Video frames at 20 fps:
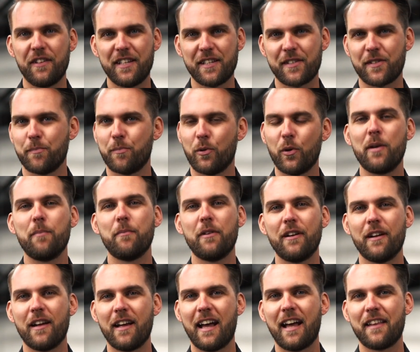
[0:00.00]

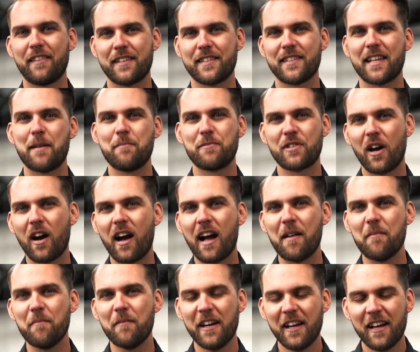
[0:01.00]
disappointment at the same time.